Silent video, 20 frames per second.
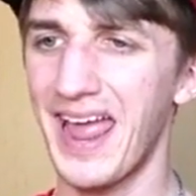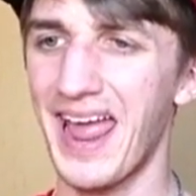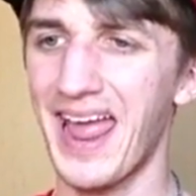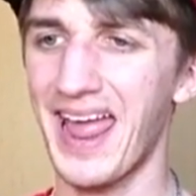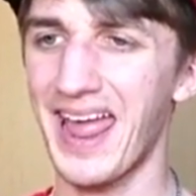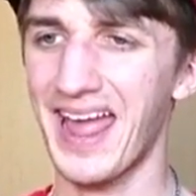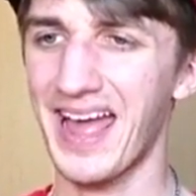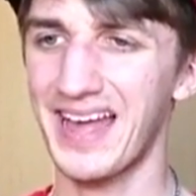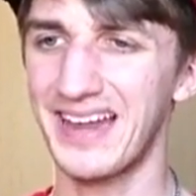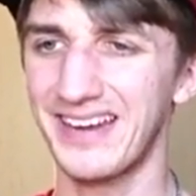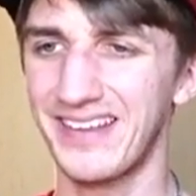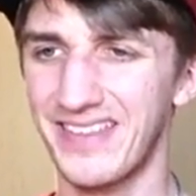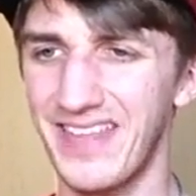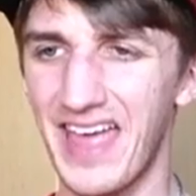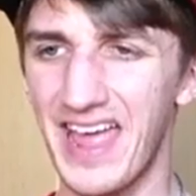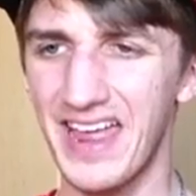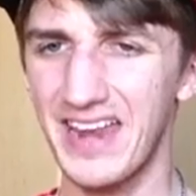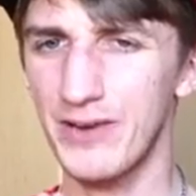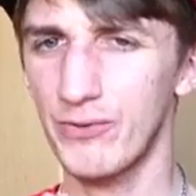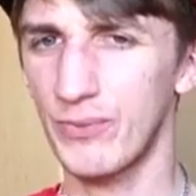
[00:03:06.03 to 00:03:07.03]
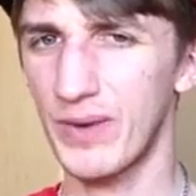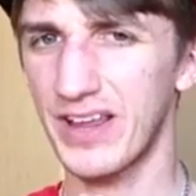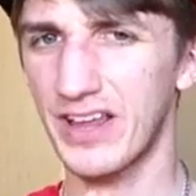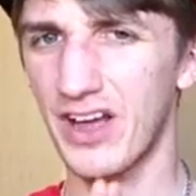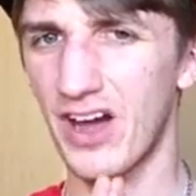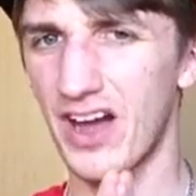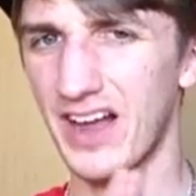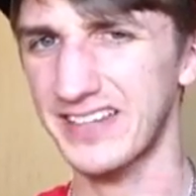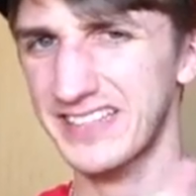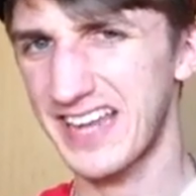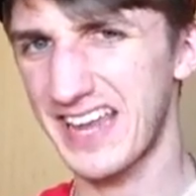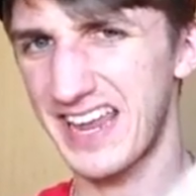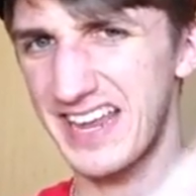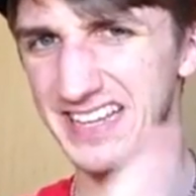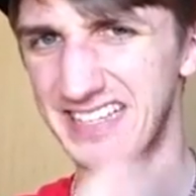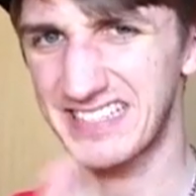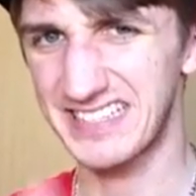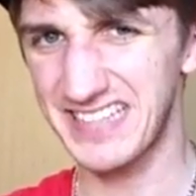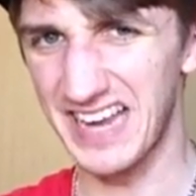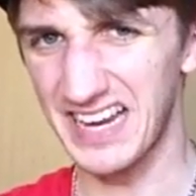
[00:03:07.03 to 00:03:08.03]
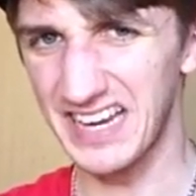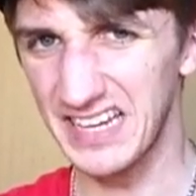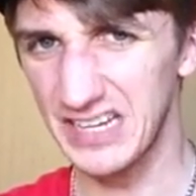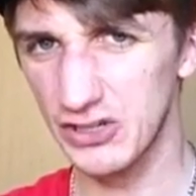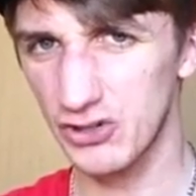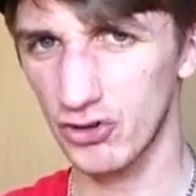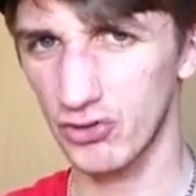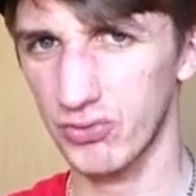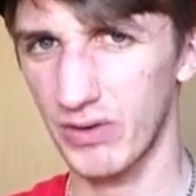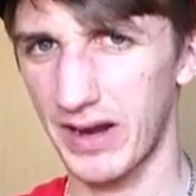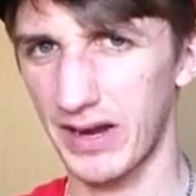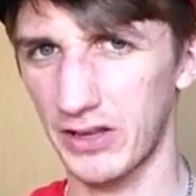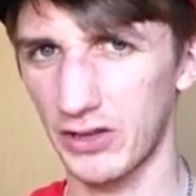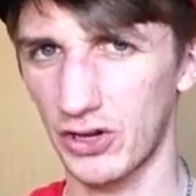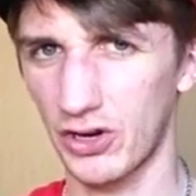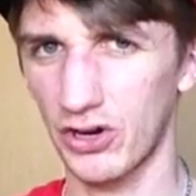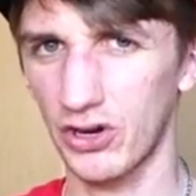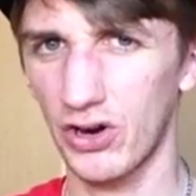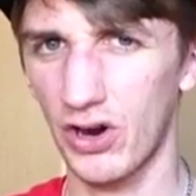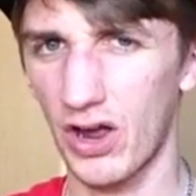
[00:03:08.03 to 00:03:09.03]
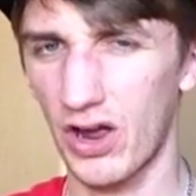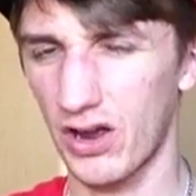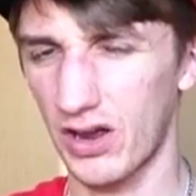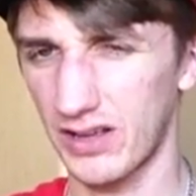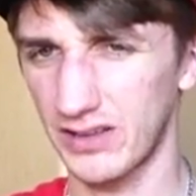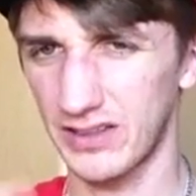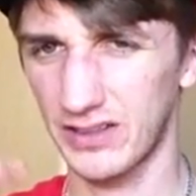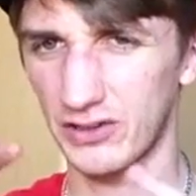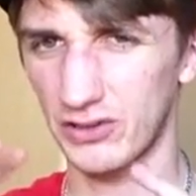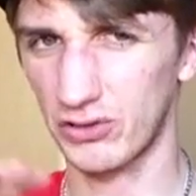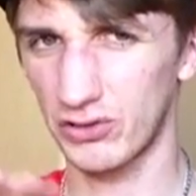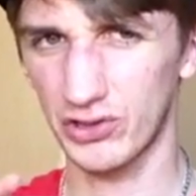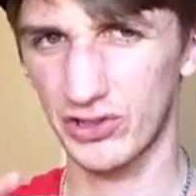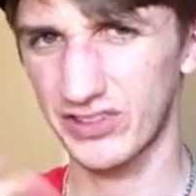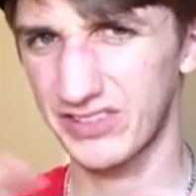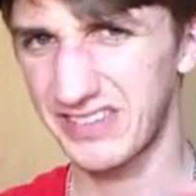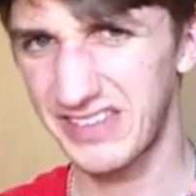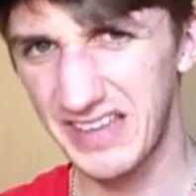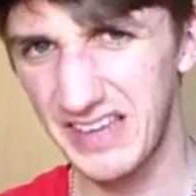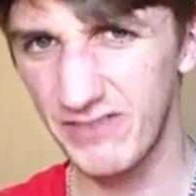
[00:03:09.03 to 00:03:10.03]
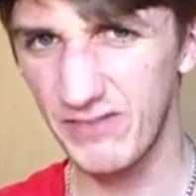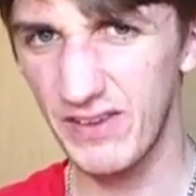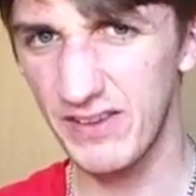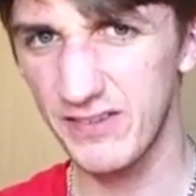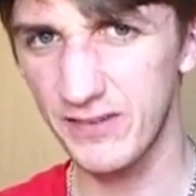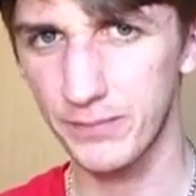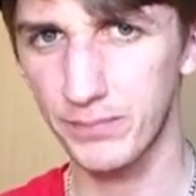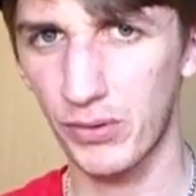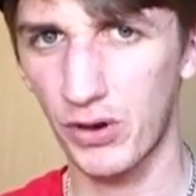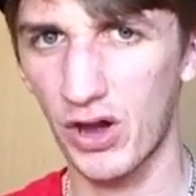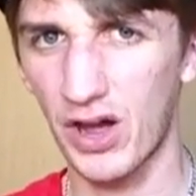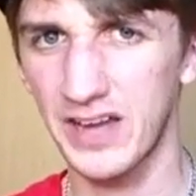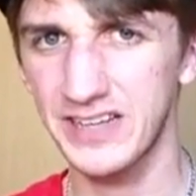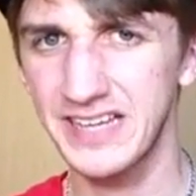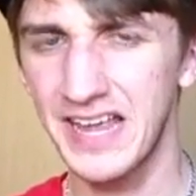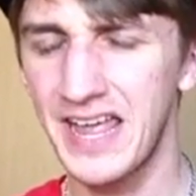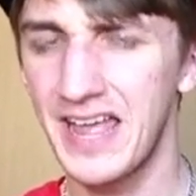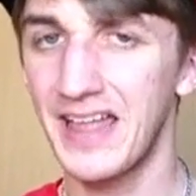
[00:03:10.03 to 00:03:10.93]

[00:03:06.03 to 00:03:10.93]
and then we got a second trailer, a little TV spot,